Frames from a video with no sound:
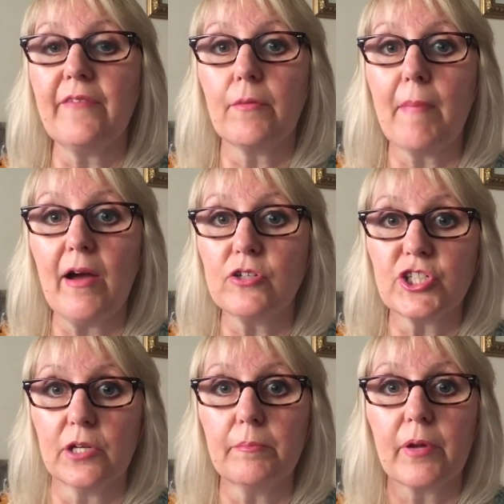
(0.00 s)
even
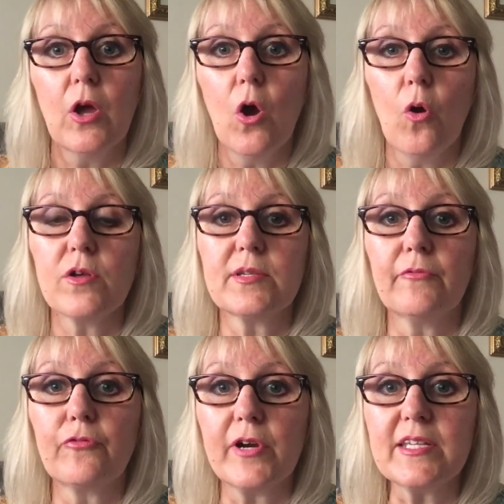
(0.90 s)
MailChimp or
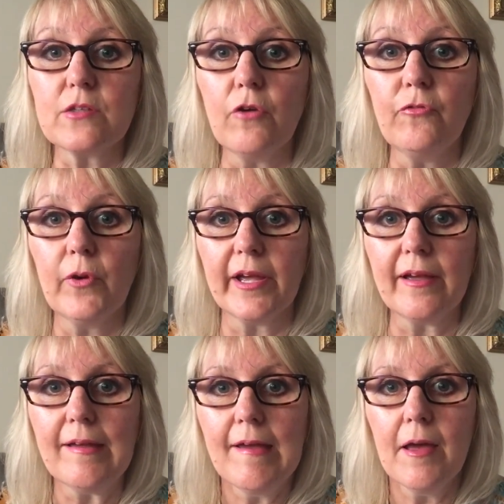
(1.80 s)
some free software.